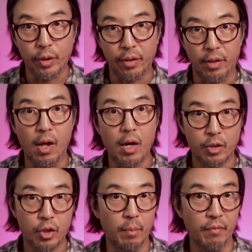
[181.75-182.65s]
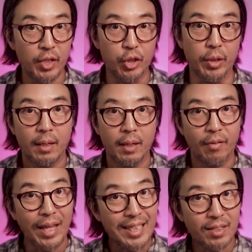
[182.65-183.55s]
with long-term vision,
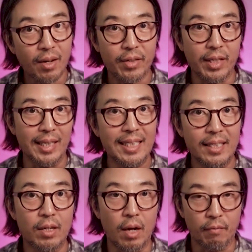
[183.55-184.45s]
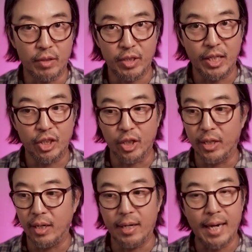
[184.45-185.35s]
they start the leasing
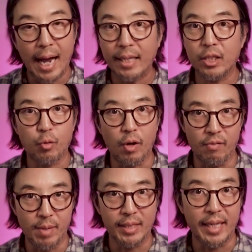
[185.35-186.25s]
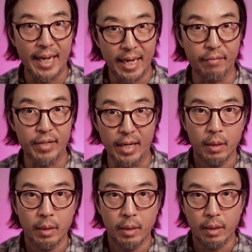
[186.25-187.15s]
conversation 9 to 12 months ahead of
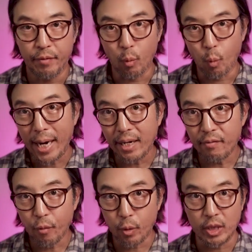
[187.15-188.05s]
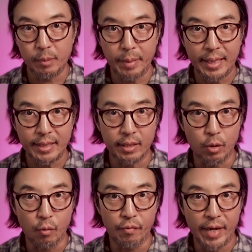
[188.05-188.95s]
time. If you're waiting for a space to
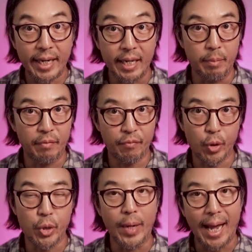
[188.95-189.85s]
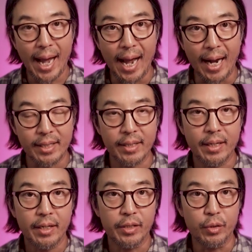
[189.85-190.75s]
go vacant before you act,
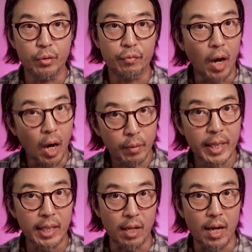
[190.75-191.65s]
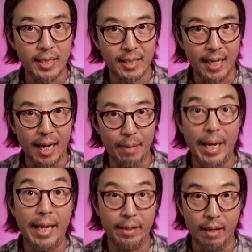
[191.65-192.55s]
you've already lost time
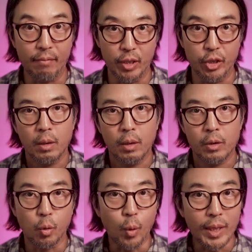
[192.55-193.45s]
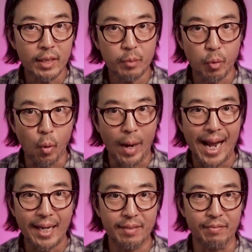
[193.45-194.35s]
and leverage. So what does
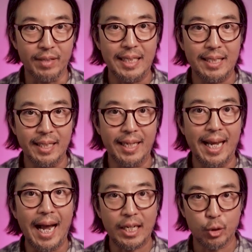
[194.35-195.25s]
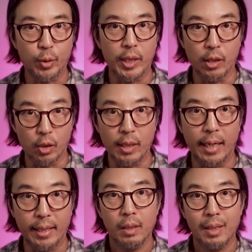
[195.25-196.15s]
proactive leasing actually look
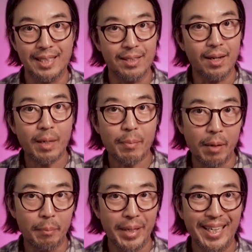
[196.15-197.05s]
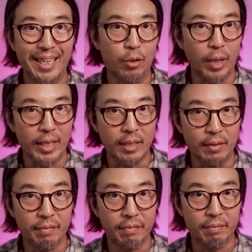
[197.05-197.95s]
like? It's not about being
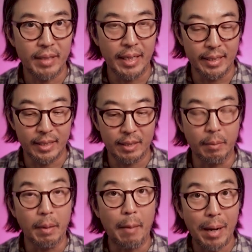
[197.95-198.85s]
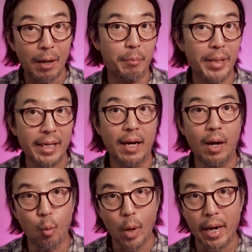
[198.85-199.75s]
aggressive. It's about being
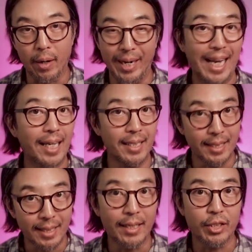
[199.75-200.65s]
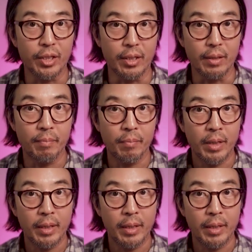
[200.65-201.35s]
aware and intentional.